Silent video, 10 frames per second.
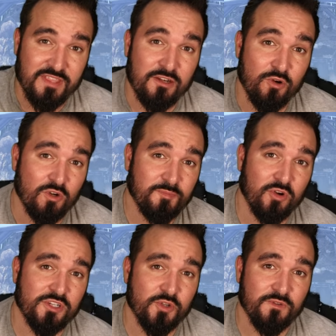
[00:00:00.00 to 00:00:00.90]
that zero
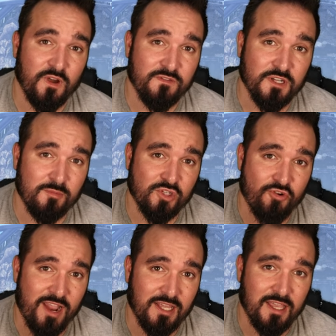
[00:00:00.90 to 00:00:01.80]
point two five times
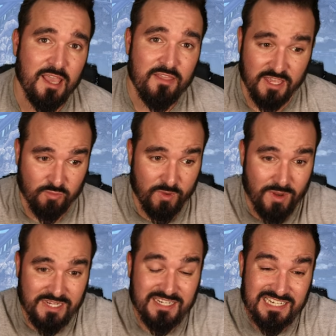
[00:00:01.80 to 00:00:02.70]
trailer that we
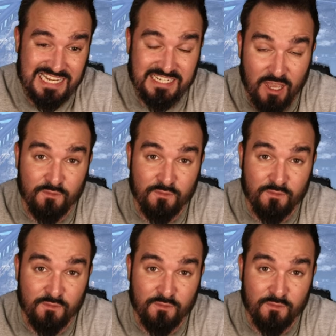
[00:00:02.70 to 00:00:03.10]
went into detail,